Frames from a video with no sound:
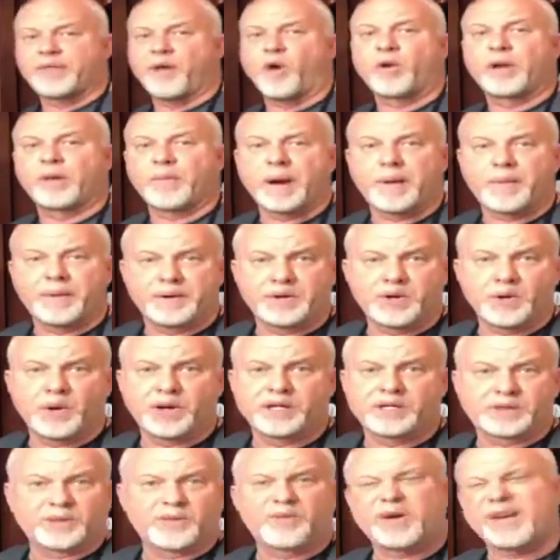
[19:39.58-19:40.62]
the only way we'd do it
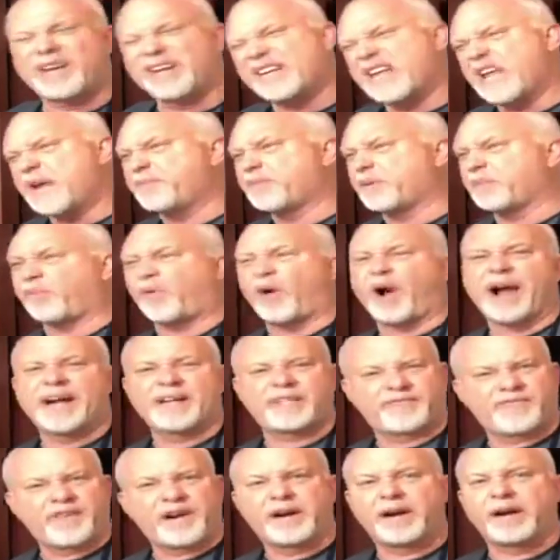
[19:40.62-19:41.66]
is if we could keep the
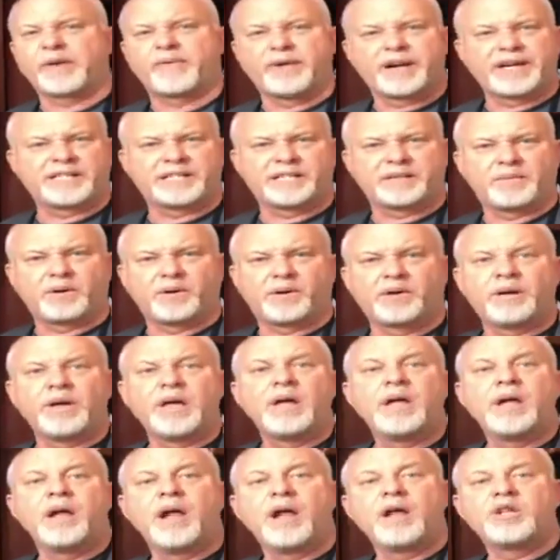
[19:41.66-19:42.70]
price very reasonable
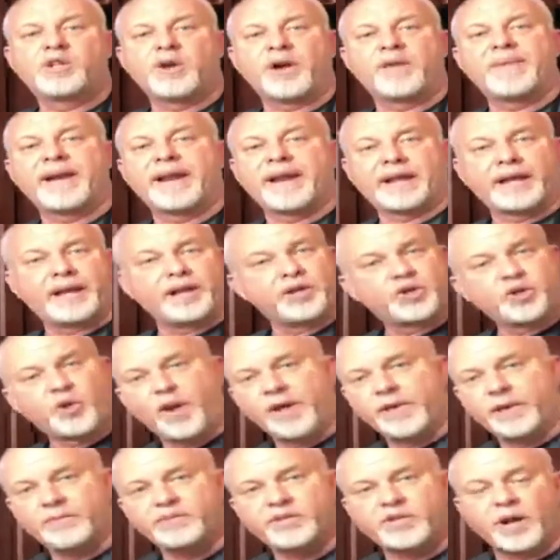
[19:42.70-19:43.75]
so everybody can
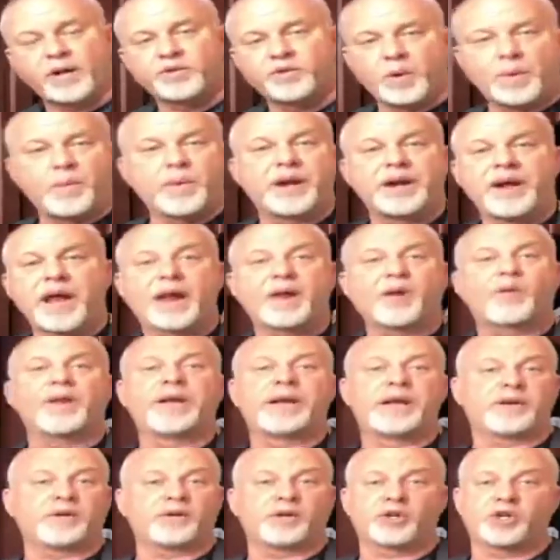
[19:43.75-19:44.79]
enjoy themselves. We want to not
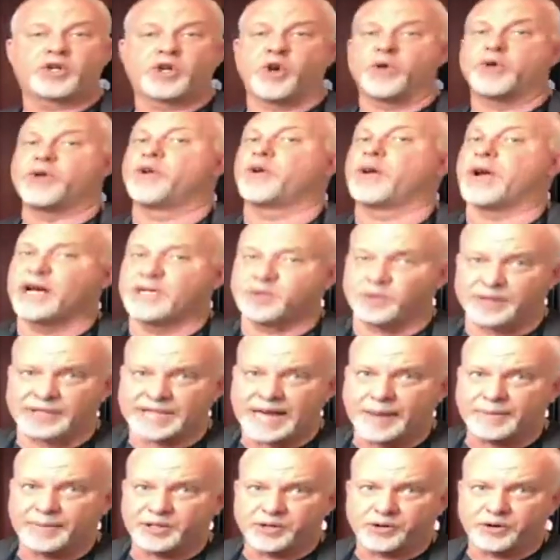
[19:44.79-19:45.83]
only show you guys what
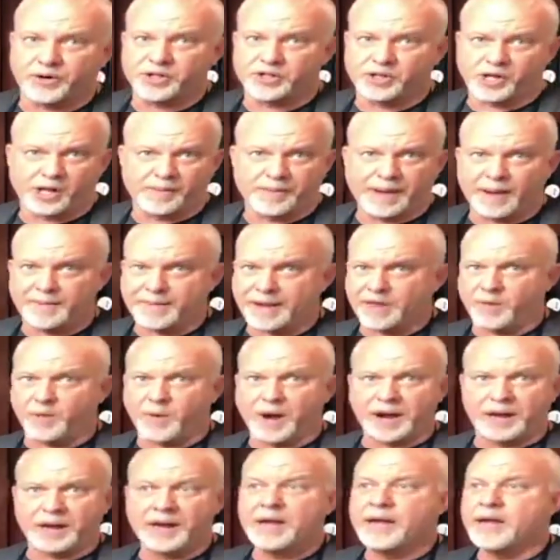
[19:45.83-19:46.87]
Tapaturo is all about. By the
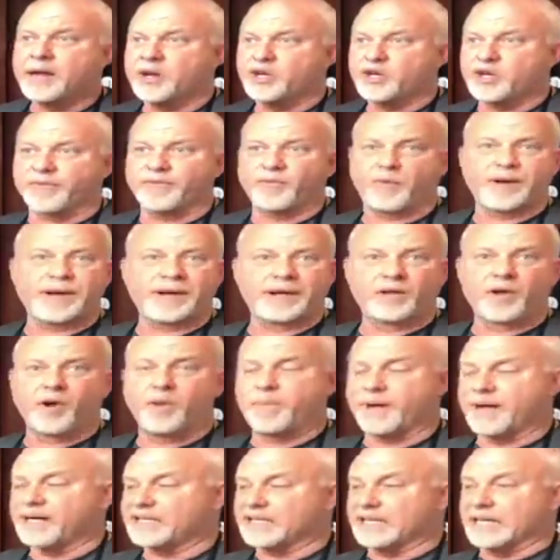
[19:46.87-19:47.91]
way, Chef Wendy
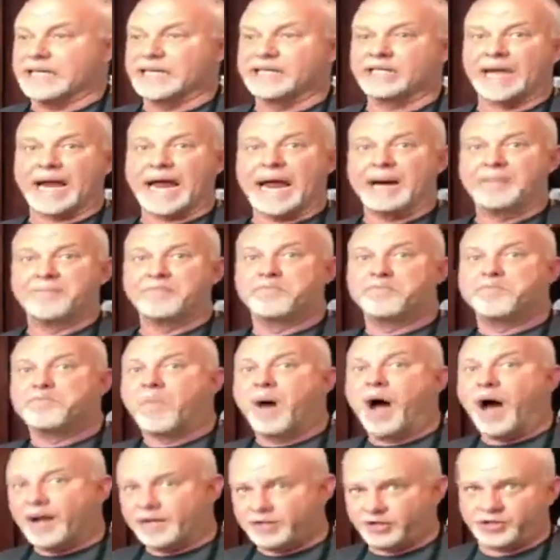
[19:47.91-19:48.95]
Lopez is a
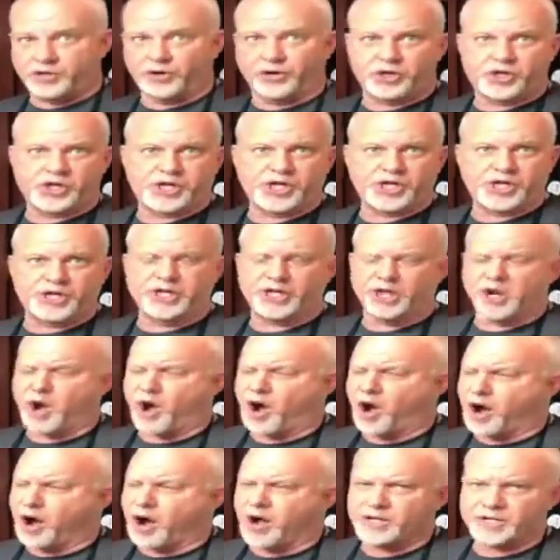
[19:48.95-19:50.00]
monster. She's an
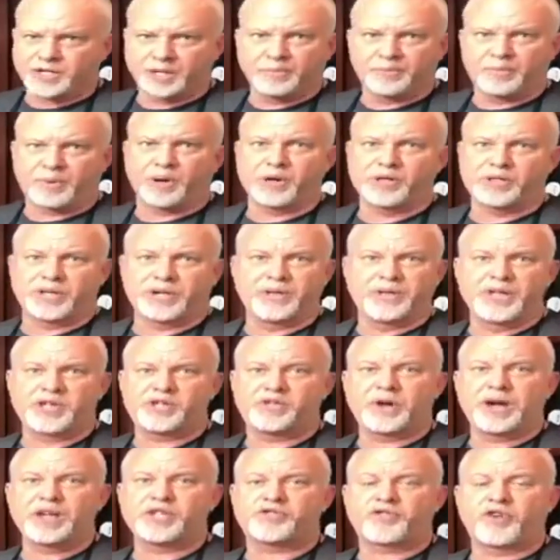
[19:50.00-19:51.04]
awesome person. And this
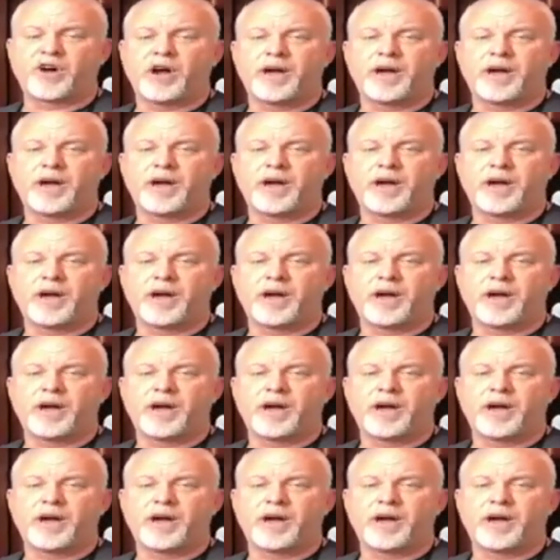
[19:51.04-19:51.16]
restaurant,